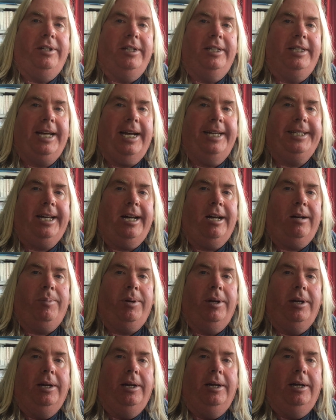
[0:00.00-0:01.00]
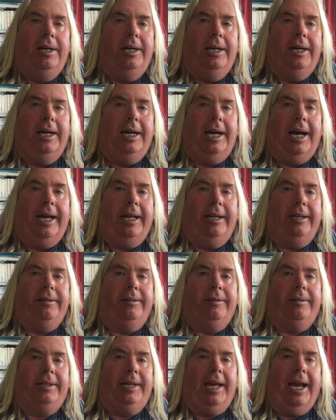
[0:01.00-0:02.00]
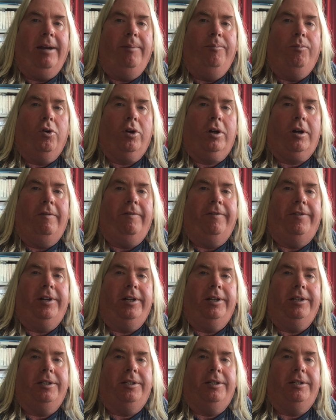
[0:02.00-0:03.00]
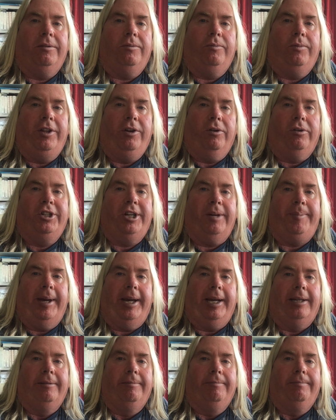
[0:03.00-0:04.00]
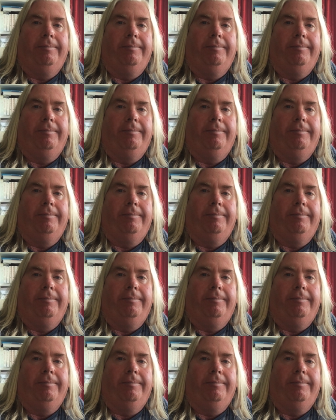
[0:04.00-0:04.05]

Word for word: to set up and gain more confidence with your chipping.